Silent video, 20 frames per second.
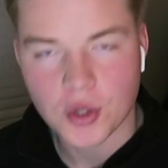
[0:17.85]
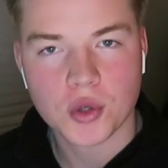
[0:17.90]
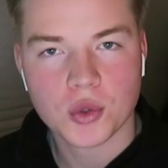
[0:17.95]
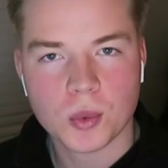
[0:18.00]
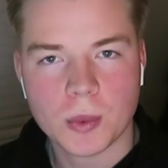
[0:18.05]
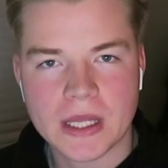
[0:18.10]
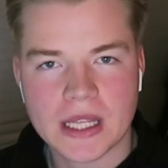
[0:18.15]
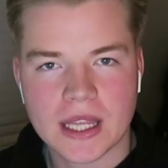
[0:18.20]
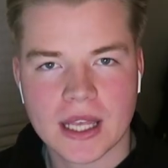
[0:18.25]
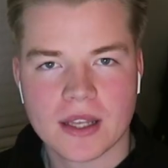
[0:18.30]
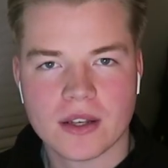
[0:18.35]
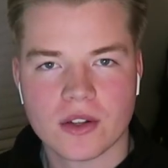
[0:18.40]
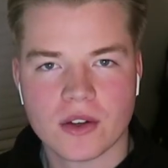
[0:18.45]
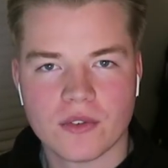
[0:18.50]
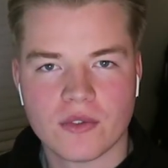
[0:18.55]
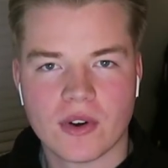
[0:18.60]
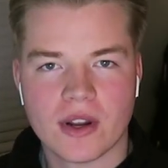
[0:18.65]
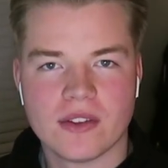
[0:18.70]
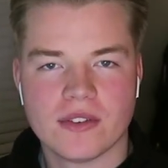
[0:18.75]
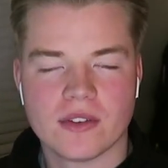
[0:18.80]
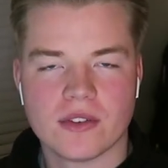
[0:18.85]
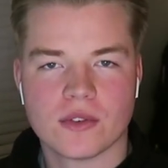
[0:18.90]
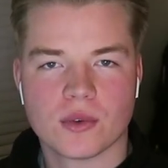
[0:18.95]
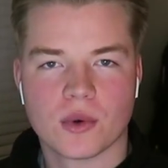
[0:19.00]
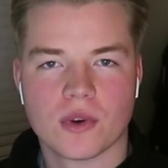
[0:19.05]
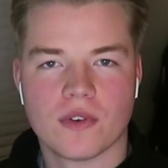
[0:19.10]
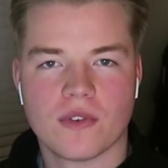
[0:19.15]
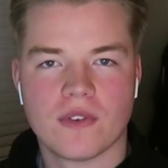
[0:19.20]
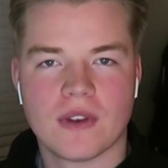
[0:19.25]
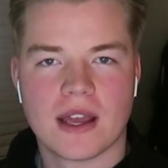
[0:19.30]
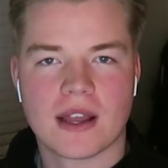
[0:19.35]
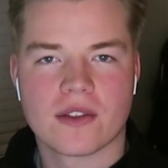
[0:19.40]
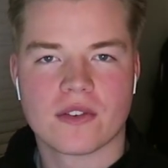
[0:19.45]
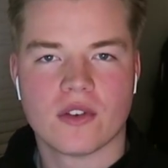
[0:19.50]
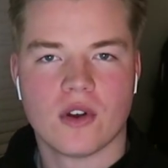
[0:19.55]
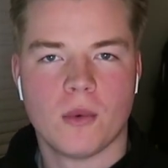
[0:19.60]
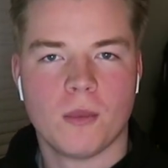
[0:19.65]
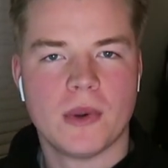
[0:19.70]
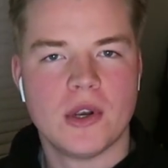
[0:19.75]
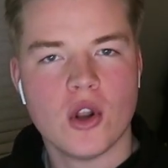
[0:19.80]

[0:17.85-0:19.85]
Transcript: A good weekend of racing to reflect on.